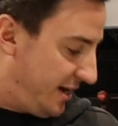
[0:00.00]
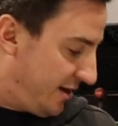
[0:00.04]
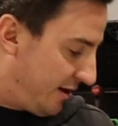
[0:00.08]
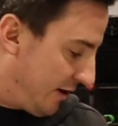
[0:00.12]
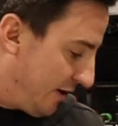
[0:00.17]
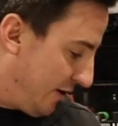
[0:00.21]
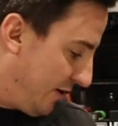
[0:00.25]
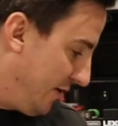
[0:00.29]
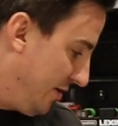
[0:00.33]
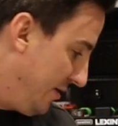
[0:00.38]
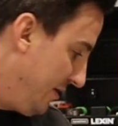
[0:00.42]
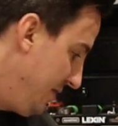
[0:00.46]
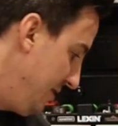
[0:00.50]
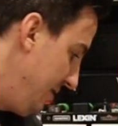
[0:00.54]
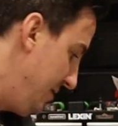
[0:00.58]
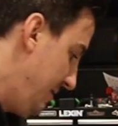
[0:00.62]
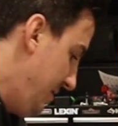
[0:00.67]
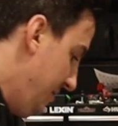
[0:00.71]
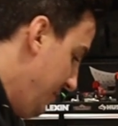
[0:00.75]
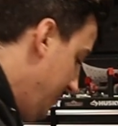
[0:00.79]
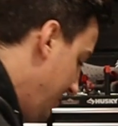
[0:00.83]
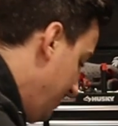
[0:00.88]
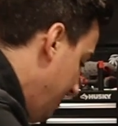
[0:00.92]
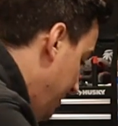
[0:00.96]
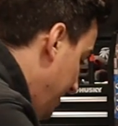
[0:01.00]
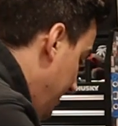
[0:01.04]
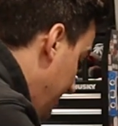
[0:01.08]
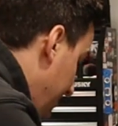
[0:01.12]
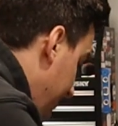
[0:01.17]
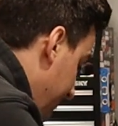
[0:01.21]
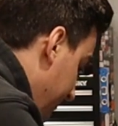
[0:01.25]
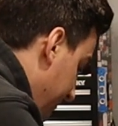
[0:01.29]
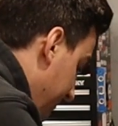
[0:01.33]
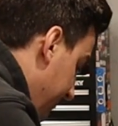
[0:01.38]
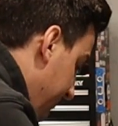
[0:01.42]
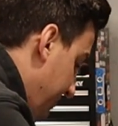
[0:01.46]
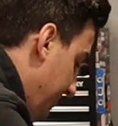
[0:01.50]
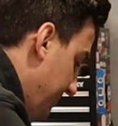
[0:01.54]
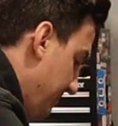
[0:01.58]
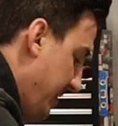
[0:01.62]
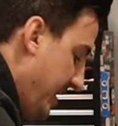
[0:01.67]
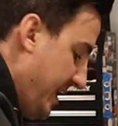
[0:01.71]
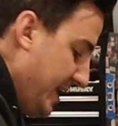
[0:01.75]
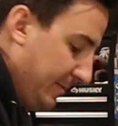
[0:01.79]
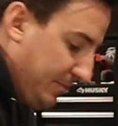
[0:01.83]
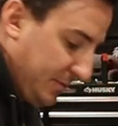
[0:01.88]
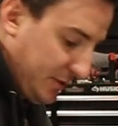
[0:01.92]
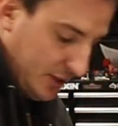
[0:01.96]
here that
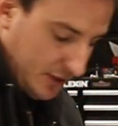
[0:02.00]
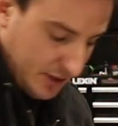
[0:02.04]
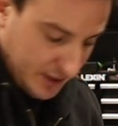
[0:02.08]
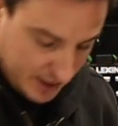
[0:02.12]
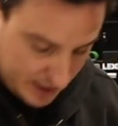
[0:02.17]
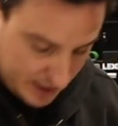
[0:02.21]
made up to